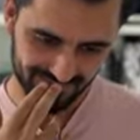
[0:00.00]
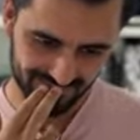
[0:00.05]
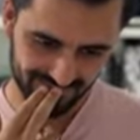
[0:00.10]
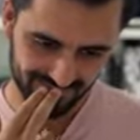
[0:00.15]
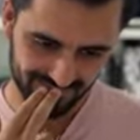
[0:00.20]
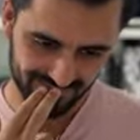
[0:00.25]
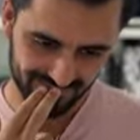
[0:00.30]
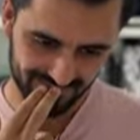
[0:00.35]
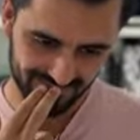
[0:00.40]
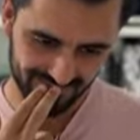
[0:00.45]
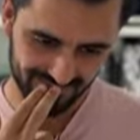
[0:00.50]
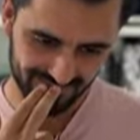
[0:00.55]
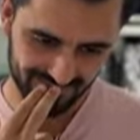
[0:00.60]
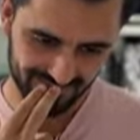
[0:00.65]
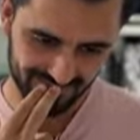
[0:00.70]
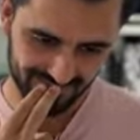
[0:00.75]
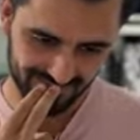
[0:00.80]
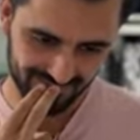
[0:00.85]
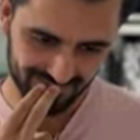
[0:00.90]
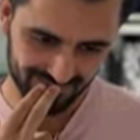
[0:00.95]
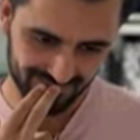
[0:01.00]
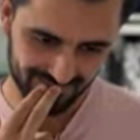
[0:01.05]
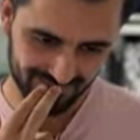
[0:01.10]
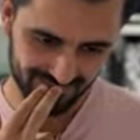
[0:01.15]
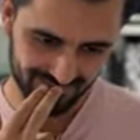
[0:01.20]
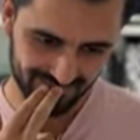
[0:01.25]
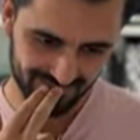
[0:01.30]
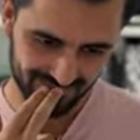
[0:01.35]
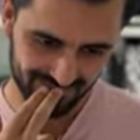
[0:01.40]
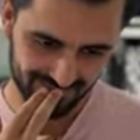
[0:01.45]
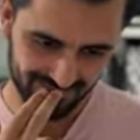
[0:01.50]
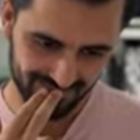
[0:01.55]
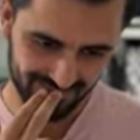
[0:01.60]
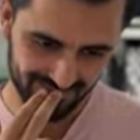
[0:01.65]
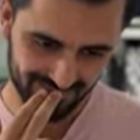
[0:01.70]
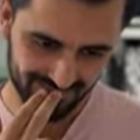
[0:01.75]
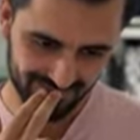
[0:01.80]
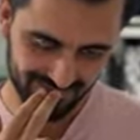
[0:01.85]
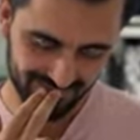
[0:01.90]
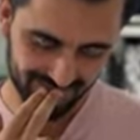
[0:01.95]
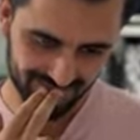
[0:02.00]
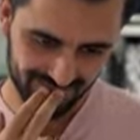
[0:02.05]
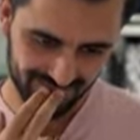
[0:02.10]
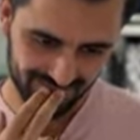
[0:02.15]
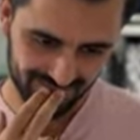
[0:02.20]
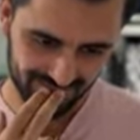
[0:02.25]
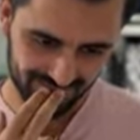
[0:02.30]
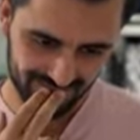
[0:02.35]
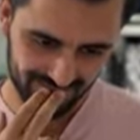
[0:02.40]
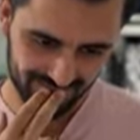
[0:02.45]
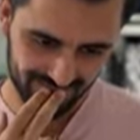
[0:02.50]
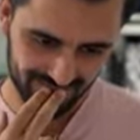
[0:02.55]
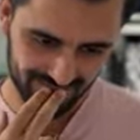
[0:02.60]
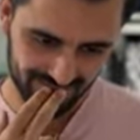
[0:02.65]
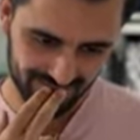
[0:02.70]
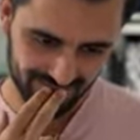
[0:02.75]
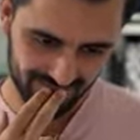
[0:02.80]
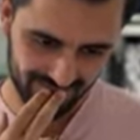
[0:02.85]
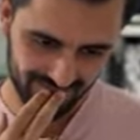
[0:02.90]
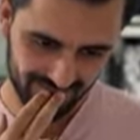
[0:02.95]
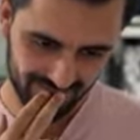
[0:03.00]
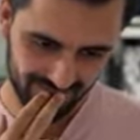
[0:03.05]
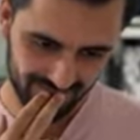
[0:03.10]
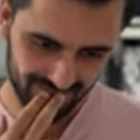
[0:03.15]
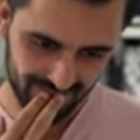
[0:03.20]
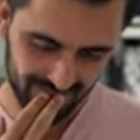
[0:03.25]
(silent)